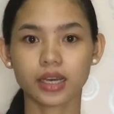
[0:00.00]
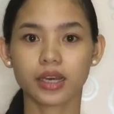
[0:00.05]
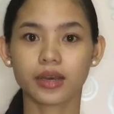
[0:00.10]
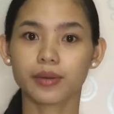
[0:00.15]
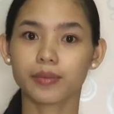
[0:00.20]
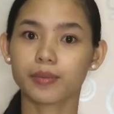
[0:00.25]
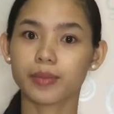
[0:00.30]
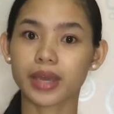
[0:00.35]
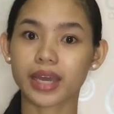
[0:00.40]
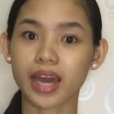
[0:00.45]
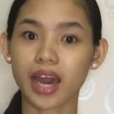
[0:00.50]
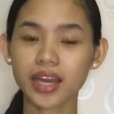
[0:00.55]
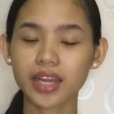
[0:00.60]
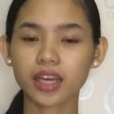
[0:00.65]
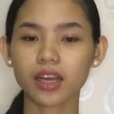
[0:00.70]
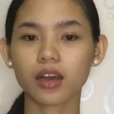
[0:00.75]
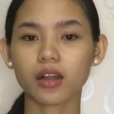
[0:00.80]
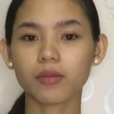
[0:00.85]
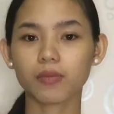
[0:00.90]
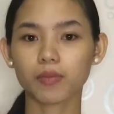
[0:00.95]

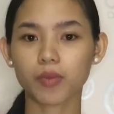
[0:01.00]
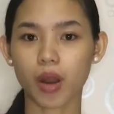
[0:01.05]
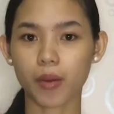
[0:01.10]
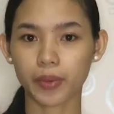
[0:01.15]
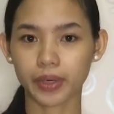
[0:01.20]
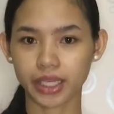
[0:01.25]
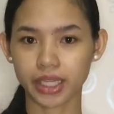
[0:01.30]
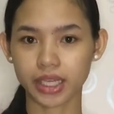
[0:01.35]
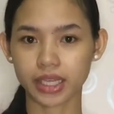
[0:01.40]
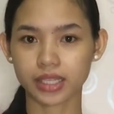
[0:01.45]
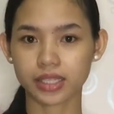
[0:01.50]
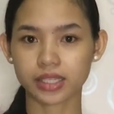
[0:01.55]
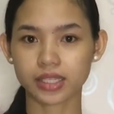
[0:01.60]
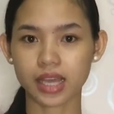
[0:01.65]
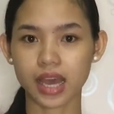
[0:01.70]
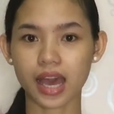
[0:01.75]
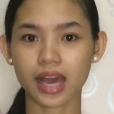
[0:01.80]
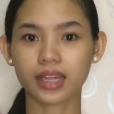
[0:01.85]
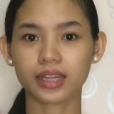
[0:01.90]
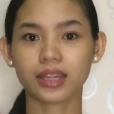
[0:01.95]
mechanical properties,
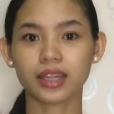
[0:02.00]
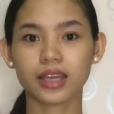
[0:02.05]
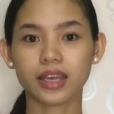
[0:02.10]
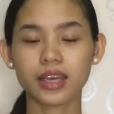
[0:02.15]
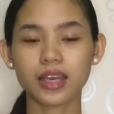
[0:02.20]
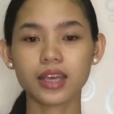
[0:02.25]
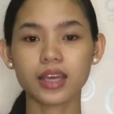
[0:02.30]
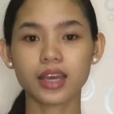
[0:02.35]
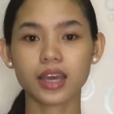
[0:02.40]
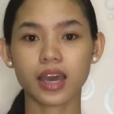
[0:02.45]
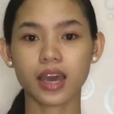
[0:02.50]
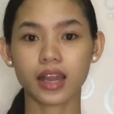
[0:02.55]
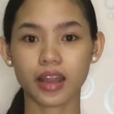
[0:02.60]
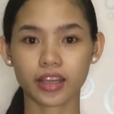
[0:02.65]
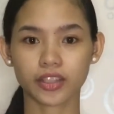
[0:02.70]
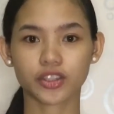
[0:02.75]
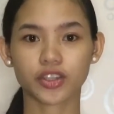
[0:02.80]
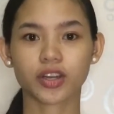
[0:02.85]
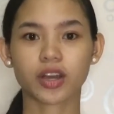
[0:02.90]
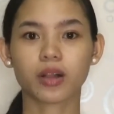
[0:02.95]
and the
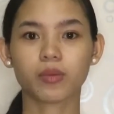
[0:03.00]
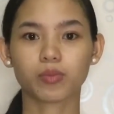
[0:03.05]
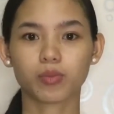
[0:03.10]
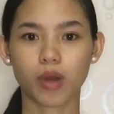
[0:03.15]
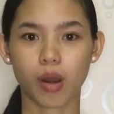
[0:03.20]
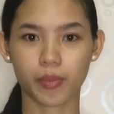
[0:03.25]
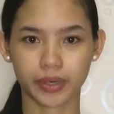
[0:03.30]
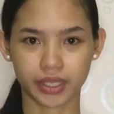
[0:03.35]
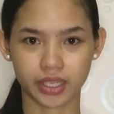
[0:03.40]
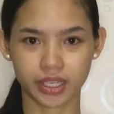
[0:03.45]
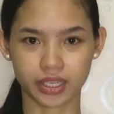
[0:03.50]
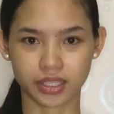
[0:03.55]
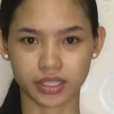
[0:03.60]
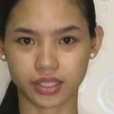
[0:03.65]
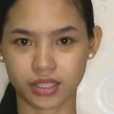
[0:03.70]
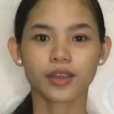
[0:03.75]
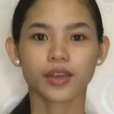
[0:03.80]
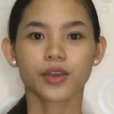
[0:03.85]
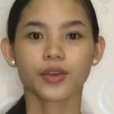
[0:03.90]
electrical properties.